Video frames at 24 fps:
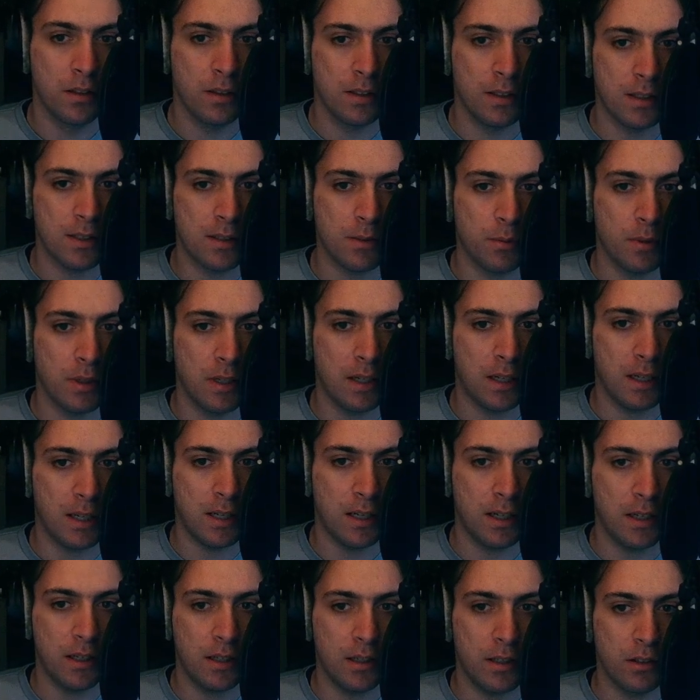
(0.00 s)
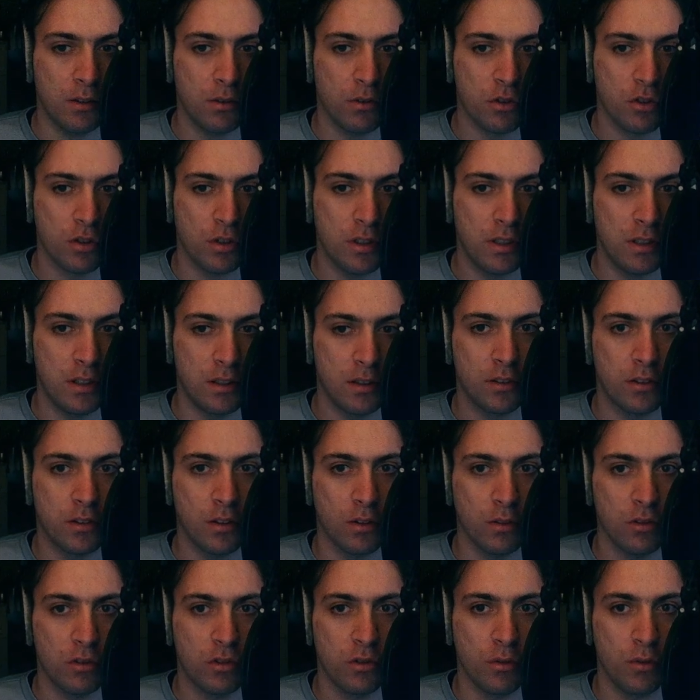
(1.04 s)
That's why I usually
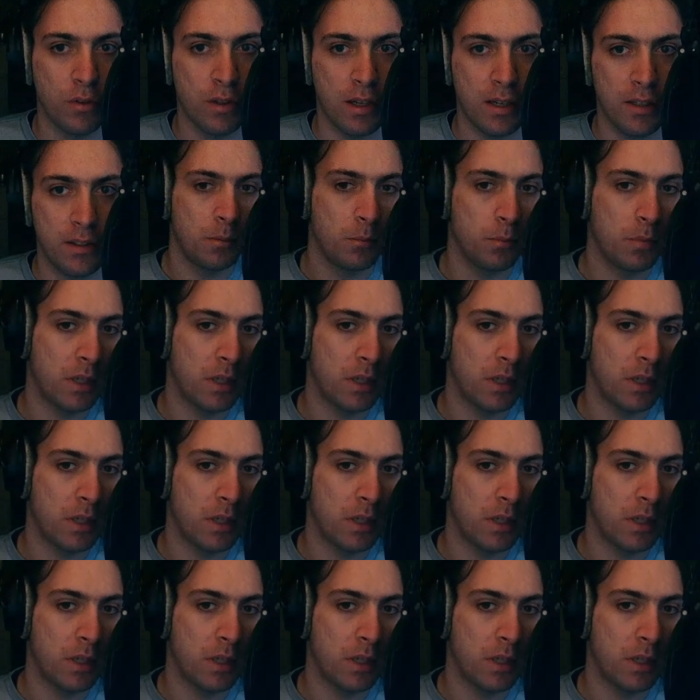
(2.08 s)
don't do that.